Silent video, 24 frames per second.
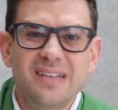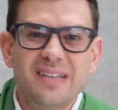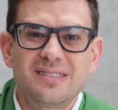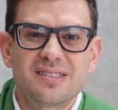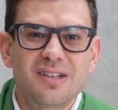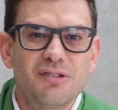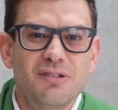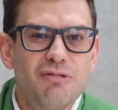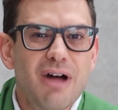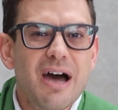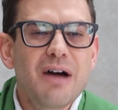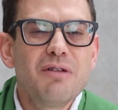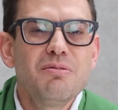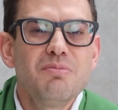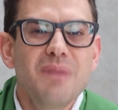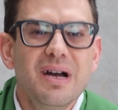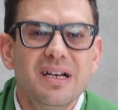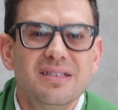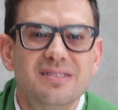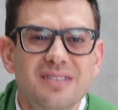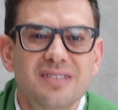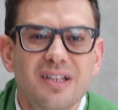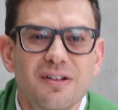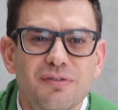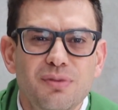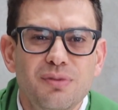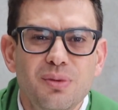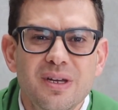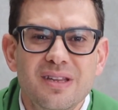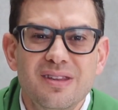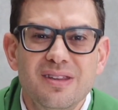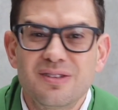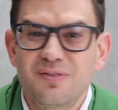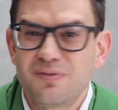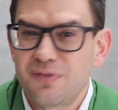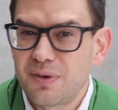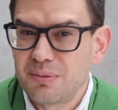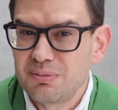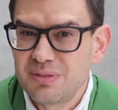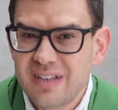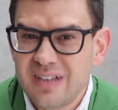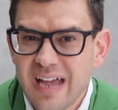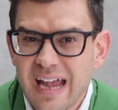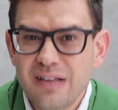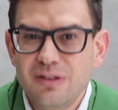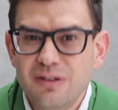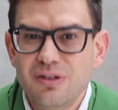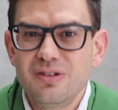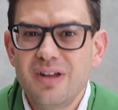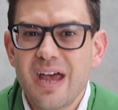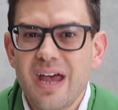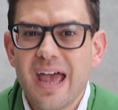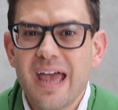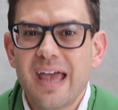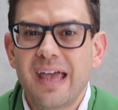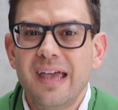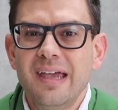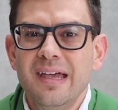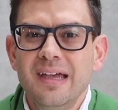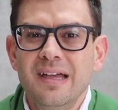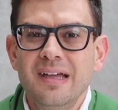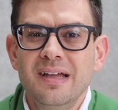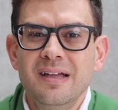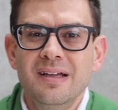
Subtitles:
surround myself with from day to day.